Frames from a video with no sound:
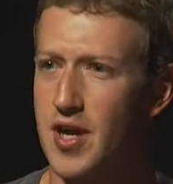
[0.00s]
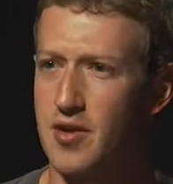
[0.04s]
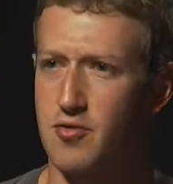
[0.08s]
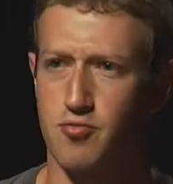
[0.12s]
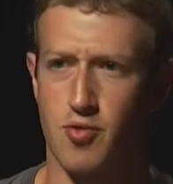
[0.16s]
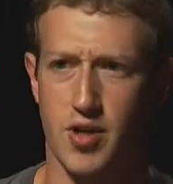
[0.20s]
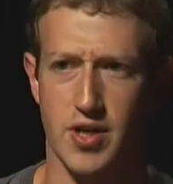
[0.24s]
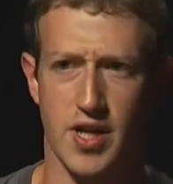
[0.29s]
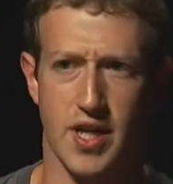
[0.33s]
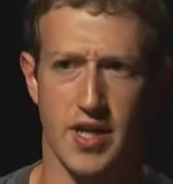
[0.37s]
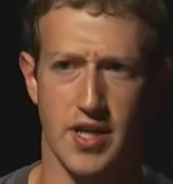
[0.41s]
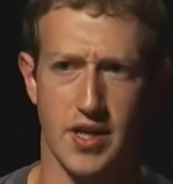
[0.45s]
I'd
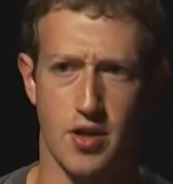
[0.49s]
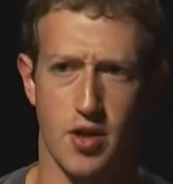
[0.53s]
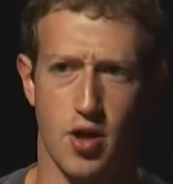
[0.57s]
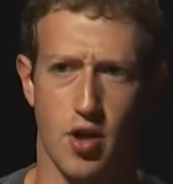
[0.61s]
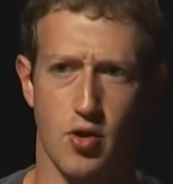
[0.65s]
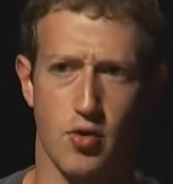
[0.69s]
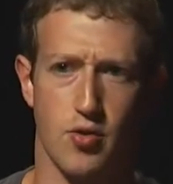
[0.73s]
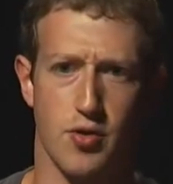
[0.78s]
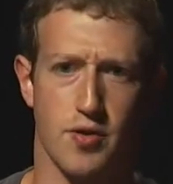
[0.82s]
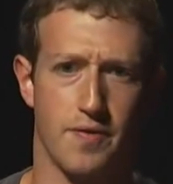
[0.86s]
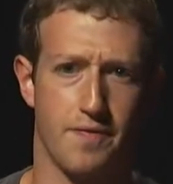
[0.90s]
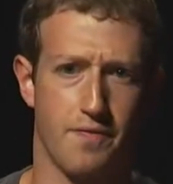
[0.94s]
written any
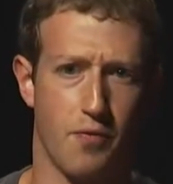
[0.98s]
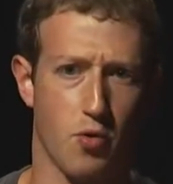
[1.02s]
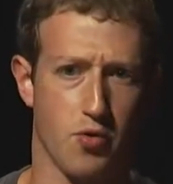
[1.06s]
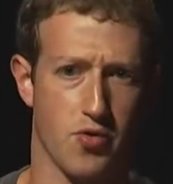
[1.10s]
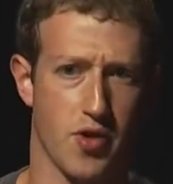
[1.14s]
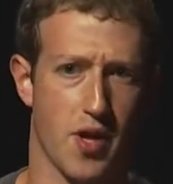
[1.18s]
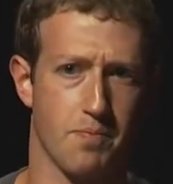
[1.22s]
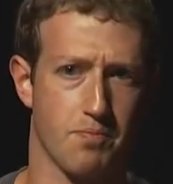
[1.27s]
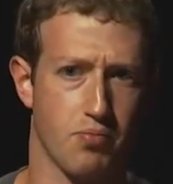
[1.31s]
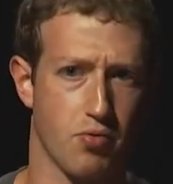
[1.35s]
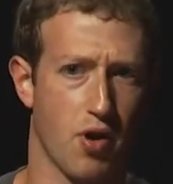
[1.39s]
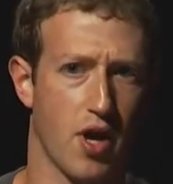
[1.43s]
code for
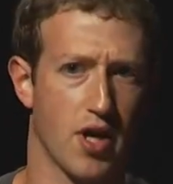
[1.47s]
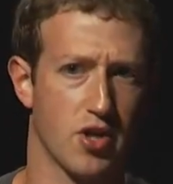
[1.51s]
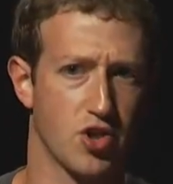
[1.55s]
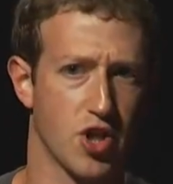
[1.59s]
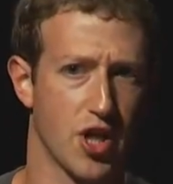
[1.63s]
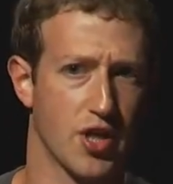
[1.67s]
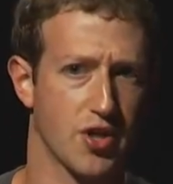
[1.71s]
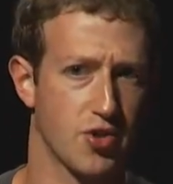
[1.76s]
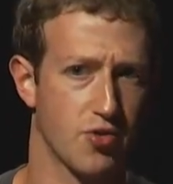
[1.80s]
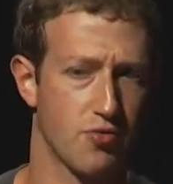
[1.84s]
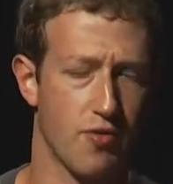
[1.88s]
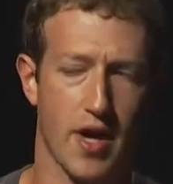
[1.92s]
that
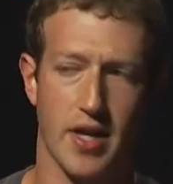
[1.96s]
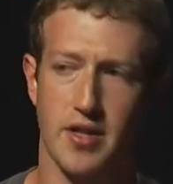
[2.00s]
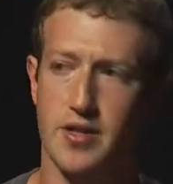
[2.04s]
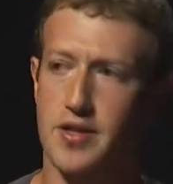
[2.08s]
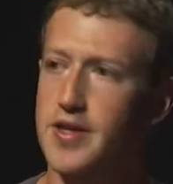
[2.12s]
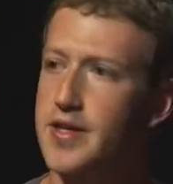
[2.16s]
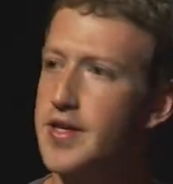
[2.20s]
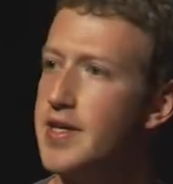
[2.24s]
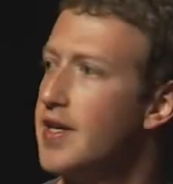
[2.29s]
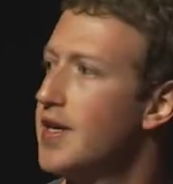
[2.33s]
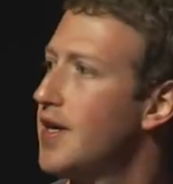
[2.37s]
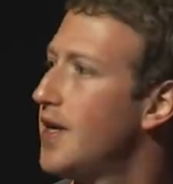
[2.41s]
project
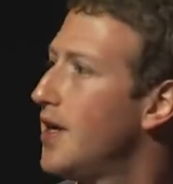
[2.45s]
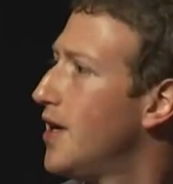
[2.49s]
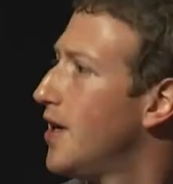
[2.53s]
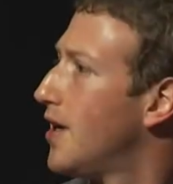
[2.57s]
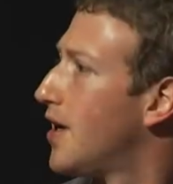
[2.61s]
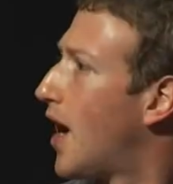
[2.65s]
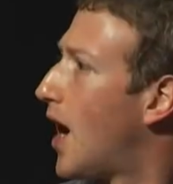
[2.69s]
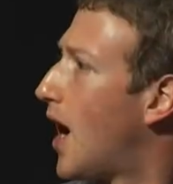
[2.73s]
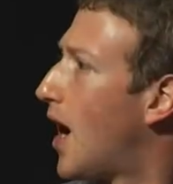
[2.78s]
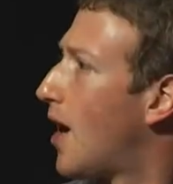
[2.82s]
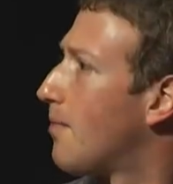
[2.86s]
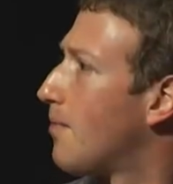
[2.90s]
directly
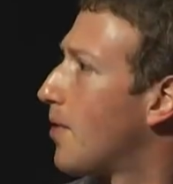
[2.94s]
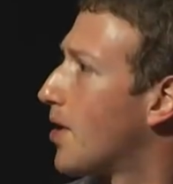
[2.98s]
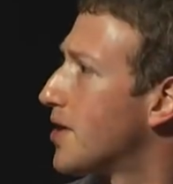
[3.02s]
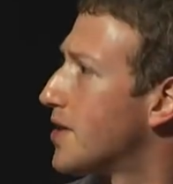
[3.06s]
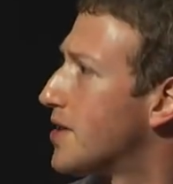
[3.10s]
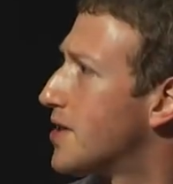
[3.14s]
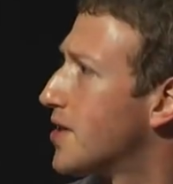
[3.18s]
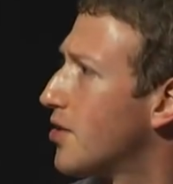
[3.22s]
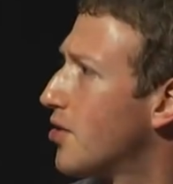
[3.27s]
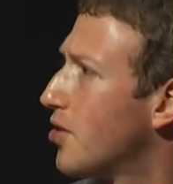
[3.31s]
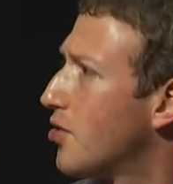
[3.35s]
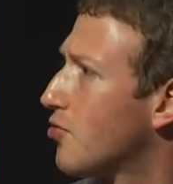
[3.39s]

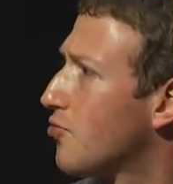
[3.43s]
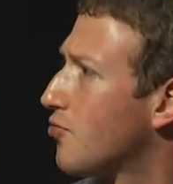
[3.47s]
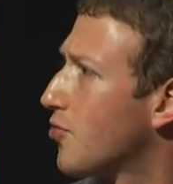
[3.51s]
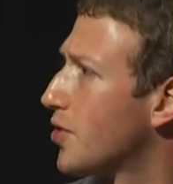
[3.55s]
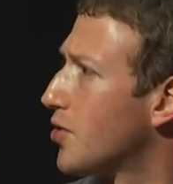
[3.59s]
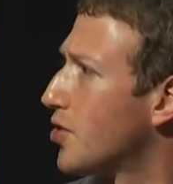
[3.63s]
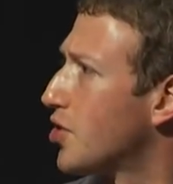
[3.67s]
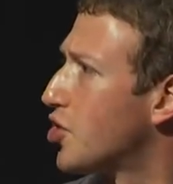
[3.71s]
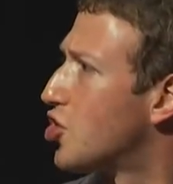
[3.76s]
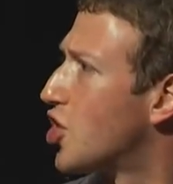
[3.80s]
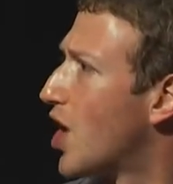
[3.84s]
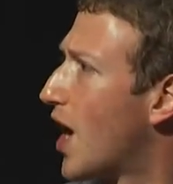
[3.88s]
until
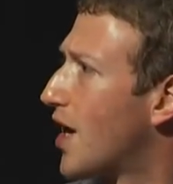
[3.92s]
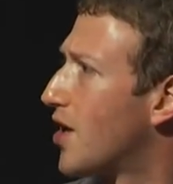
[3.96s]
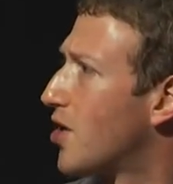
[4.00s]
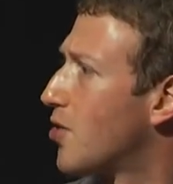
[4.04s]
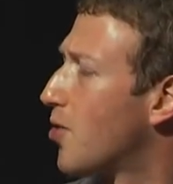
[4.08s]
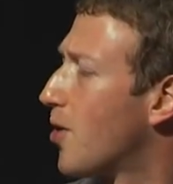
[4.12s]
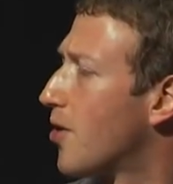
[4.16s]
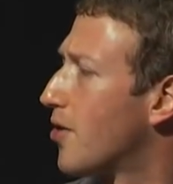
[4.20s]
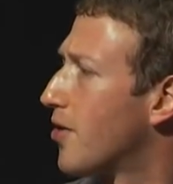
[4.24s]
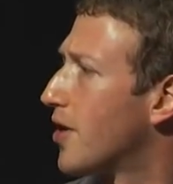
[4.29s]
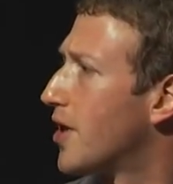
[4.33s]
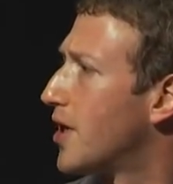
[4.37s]
really
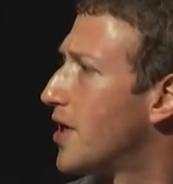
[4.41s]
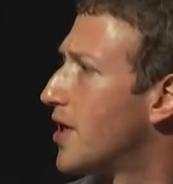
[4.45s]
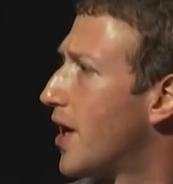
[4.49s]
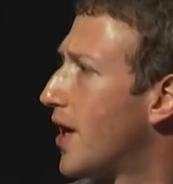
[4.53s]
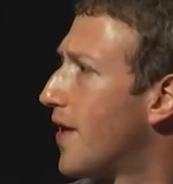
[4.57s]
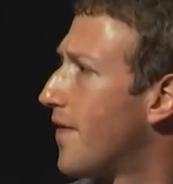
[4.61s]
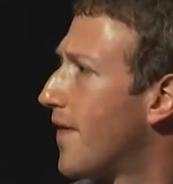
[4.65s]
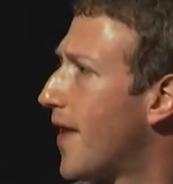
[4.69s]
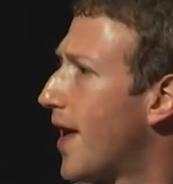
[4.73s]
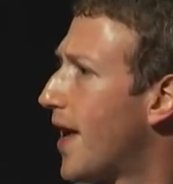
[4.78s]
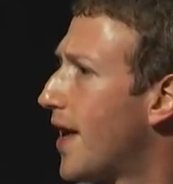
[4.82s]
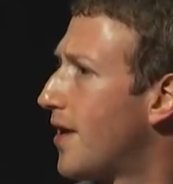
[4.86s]
January,
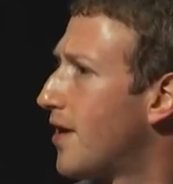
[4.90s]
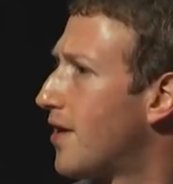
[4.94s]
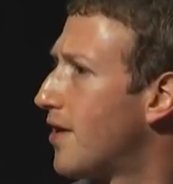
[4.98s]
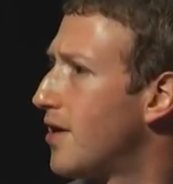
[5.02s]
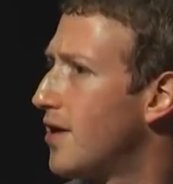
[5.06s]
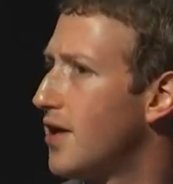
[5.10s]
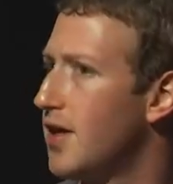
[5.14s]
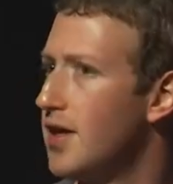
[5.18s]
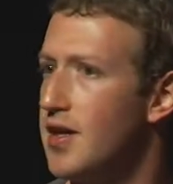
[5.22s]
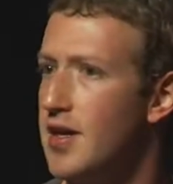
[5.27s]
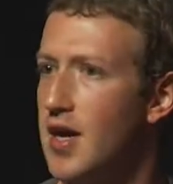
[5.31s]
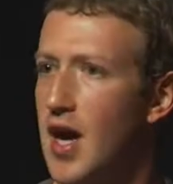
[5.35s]
and then
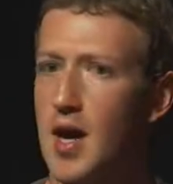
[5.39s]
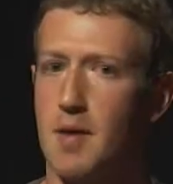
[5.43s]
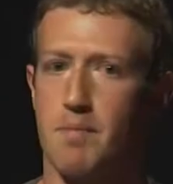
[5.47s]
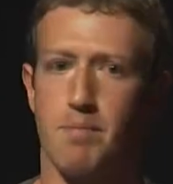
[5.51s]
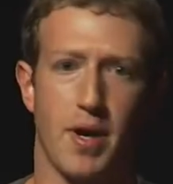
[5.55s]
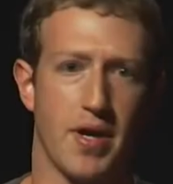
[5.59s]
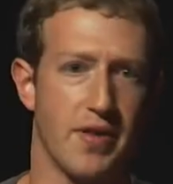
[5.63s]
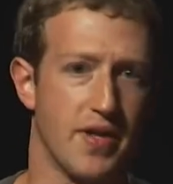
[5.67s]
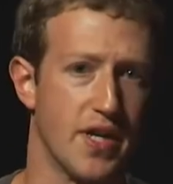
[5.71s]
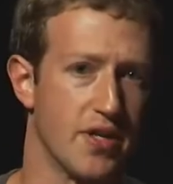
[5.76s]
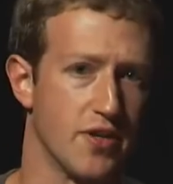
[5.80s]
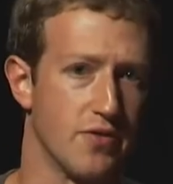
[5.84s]

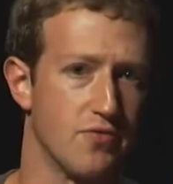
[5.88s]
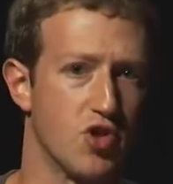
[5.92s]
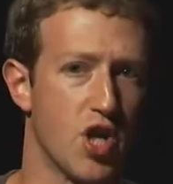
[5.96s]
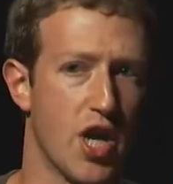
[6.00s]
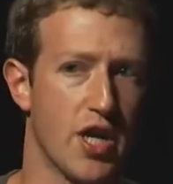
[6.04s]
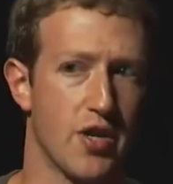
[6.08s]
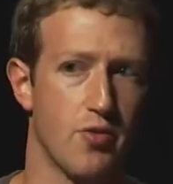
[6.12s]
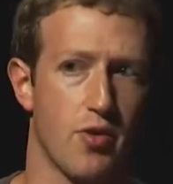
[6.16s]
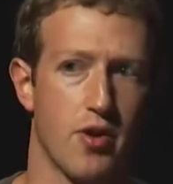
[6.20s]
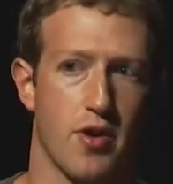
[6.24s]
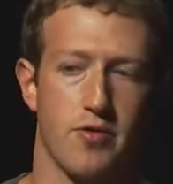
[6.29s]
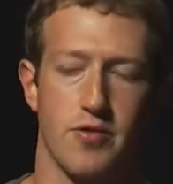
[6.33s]
by the end of
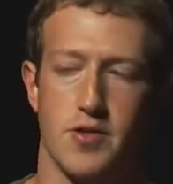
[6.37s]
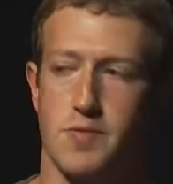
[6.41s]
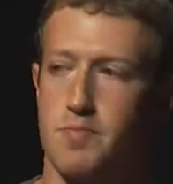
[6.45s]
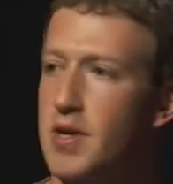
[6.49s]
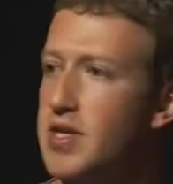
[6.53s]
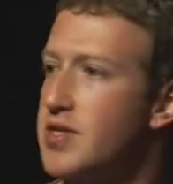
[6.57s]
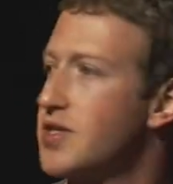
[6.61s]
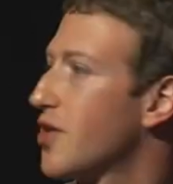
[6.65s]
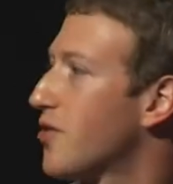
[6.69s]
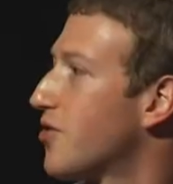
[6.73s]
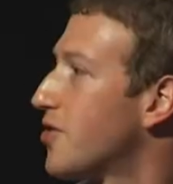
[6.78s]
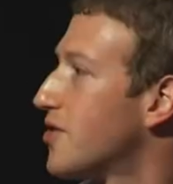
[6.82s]
January, I was
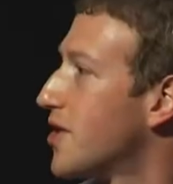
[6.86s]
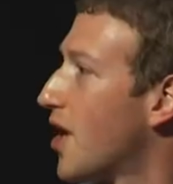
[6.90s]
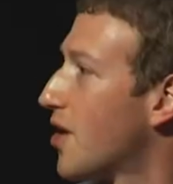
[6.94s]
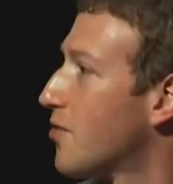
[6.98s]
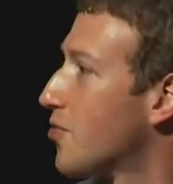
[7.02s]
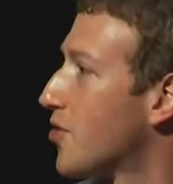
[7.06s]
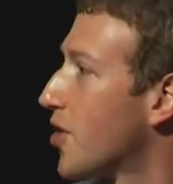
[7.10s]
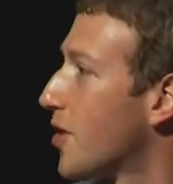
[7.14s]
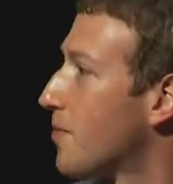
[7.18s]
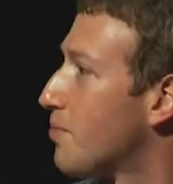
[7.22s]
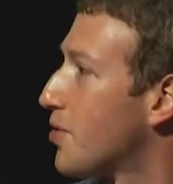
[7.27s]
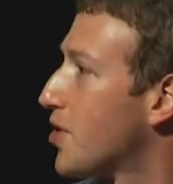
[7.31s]
basically done
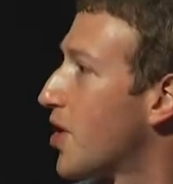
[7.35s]
with it.